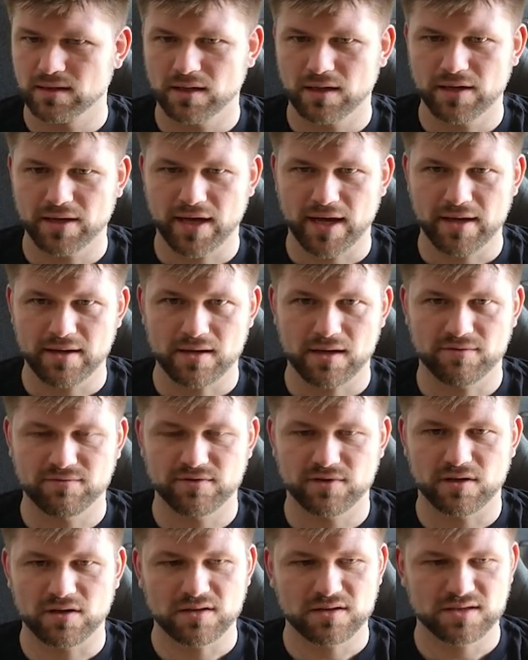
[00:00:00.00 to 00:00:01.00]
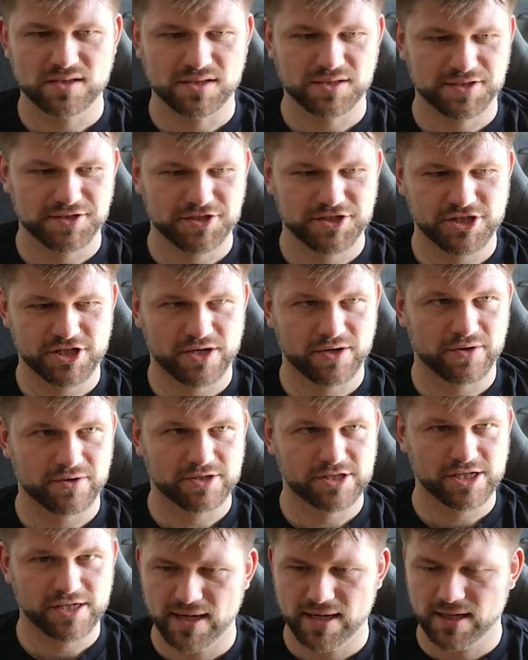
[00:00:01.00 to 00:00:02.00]
Okay, I've logged into
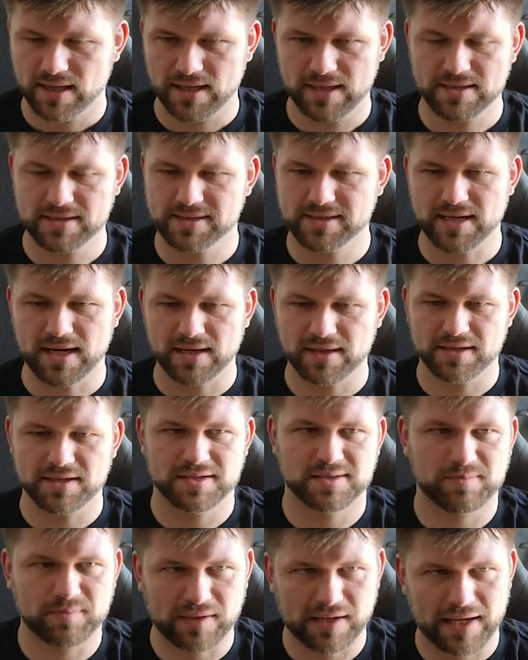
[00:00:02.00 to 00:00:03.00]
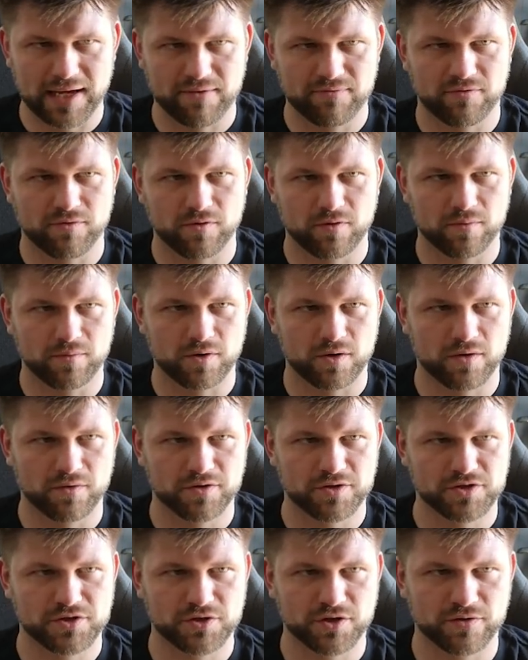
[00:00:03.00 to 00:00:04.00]
GOG. Inside this platform on the
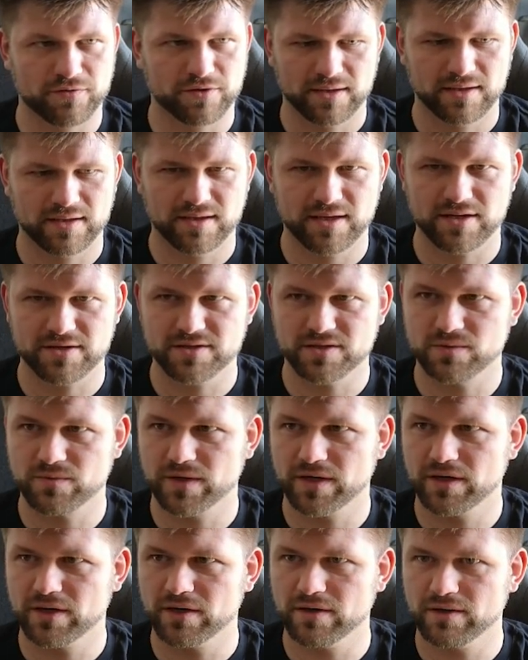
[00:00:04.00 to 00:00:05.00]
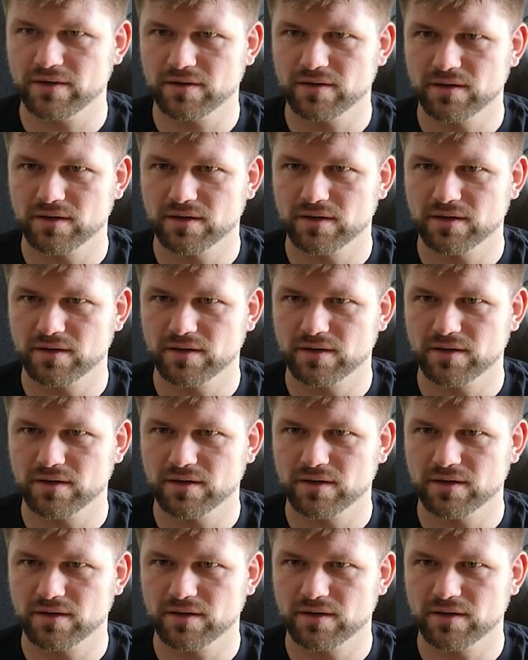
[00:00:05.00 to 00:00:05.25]
server, there's the window.